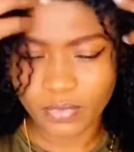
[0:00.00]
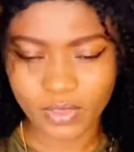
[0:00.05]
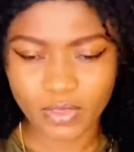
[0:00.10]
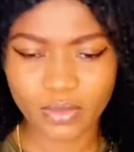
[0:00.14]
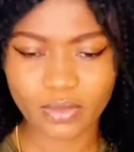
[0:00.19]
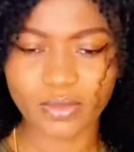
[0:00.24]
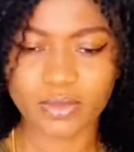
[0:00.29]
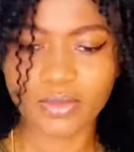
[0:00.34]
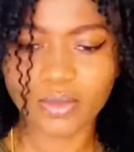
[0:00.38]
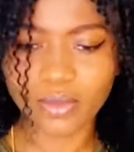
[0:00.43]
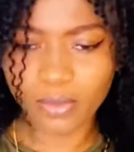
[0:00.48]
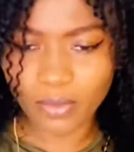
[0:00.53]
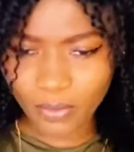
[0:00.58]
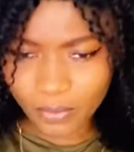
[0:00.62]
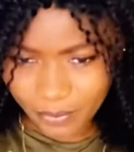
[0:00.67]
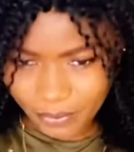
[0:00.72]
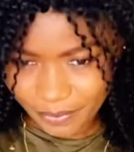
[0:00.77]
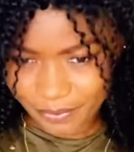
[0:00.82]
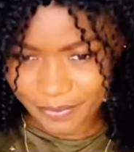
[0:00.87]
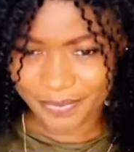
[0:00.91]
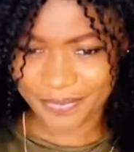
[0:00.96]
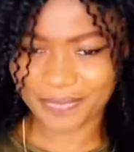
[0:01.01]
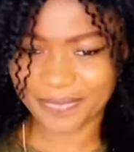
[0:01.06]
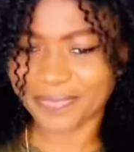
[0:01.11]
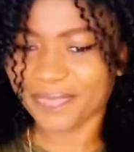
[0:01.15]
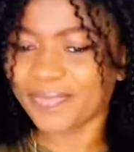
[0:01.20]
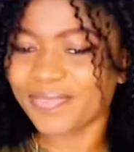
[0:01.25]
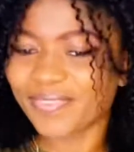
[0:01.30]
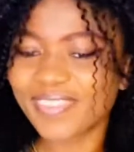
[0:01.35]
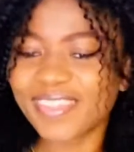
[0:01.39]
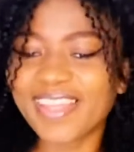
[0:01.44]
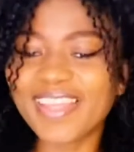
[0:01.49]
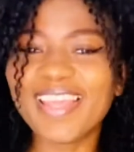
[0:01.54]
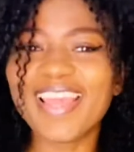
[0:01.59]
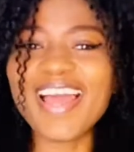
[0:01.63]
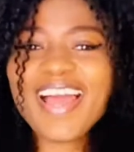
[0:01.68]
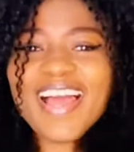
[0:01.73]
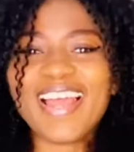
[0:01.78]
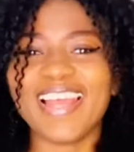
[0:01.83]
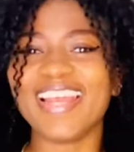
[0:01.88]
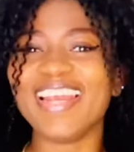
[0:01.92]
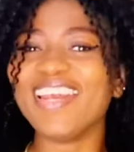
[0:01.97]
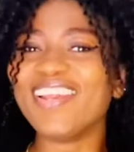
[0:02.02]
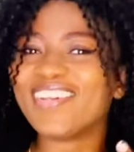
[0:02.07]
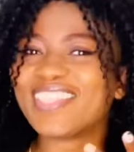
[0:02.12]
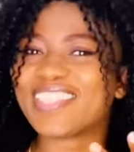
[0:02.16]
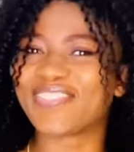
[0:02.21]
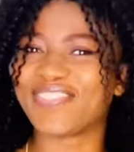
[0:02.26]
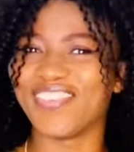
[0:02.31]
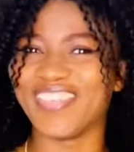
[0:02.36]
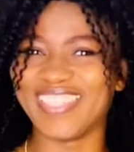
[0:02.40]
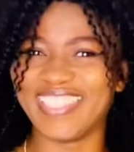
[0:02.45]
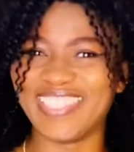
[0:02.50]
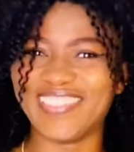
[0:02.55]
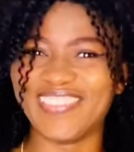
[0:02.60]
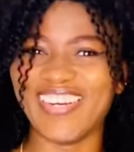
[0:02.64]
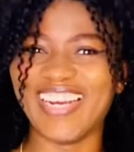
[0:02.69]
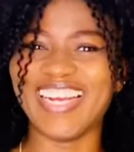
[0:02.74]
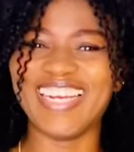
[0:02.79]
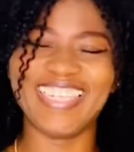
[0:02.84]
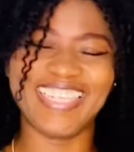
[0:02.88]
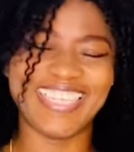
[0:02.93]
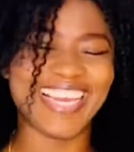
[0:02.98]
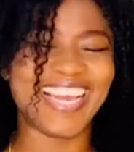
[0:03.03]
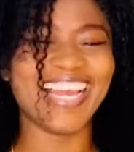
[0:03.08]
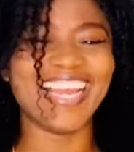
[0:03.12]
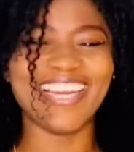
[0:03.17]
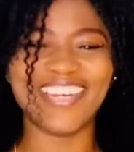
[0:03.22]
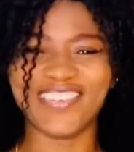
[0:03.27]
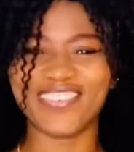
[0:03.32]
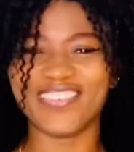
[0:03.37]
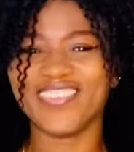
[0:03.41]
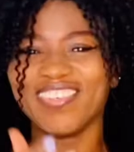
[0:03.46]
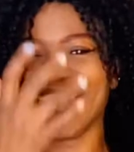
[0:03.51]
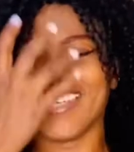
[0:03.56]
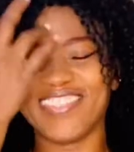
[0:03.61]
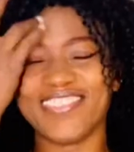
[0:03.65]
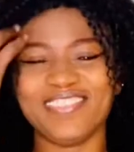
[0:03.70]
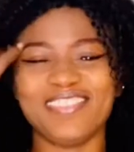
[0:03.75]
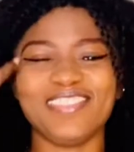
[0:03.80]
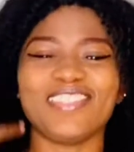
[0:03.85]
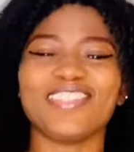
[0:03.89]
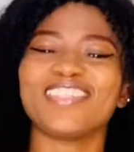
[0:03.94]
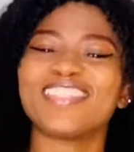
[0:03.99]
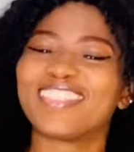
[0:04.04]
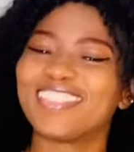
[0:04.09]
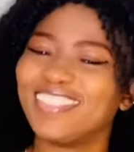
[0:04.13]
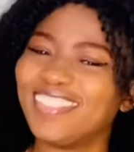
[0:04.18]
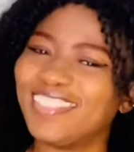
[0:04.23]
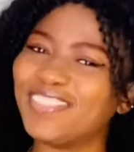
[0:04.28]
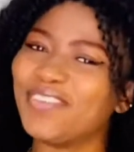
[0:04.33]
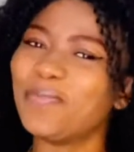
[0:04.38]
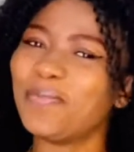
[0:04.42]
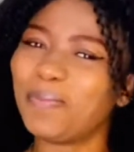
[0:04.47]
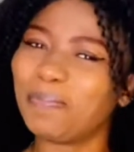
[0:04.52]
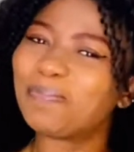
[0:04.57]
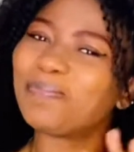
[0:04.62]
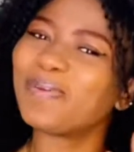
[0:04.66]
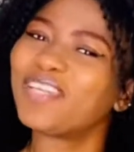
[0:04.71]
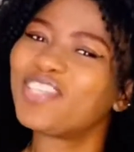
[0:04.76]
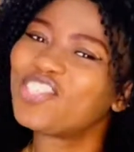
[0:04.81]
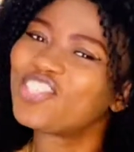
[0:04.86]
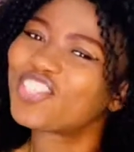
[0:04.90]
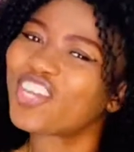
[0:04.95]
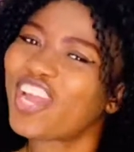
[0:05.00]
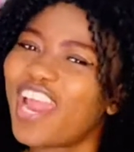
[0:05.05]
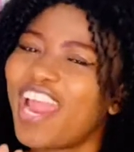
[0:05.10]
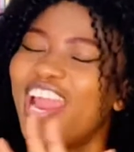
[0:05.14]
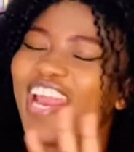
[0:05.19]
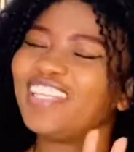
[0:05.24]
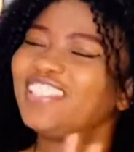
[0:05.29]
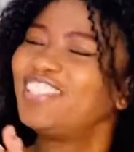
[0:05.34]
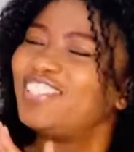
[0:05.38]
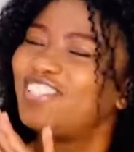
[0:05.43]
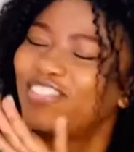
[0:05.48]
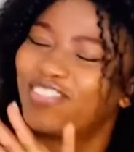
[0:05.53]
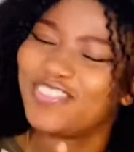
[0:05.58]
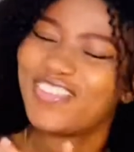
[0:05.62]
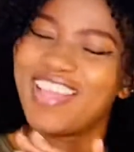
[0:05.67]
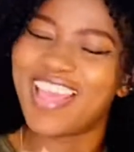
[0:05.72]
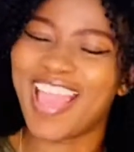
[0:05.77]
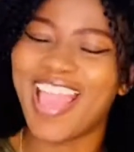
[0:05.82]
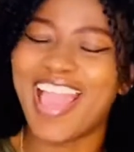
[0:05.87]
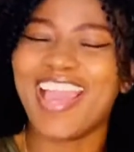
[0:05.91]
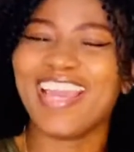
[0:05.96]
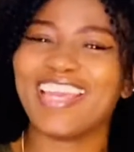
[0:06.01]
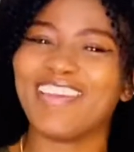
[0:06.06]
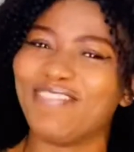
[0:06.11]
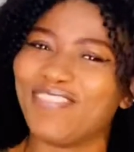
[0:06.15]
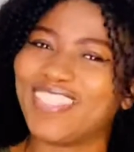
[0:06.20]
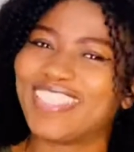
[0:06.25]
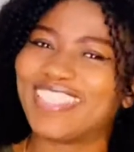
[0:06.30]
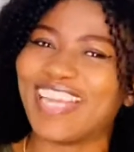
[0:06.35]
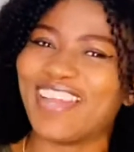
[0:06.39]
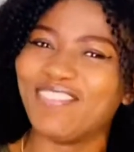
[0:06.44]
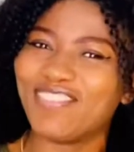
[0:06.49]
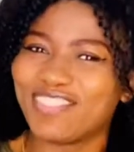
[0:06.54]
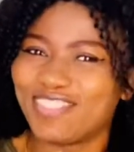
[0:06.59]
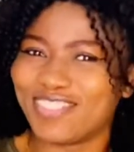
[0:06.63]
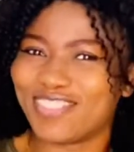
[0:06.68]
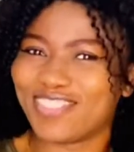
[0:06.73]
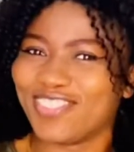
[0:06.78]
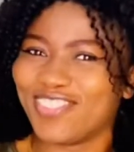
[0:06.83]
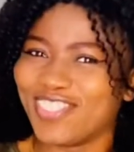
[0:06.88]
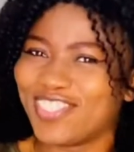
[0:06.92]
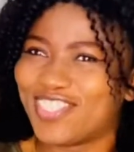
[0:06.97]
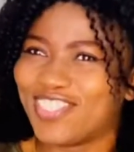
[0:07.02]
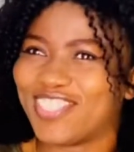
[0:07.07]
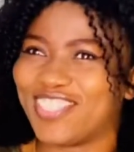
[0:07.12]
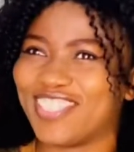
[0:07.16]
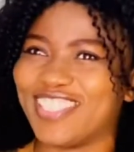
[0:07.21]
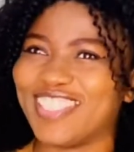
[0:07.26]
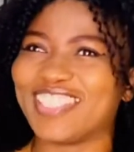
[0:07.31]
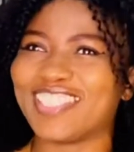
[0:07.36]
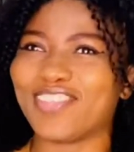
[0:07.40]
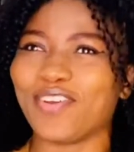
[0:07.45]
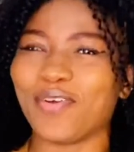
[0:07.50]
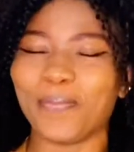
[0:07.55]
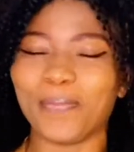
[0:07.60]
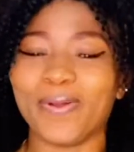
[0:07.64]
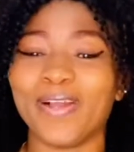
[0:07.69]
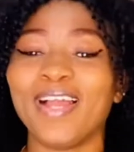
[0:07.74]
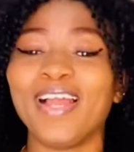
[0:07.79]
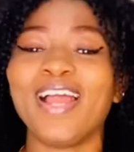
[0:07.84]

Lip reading: So yeah, it looks funny, right? Yeah, I know. Just, you know, be patient, you know, give me time to touch this up.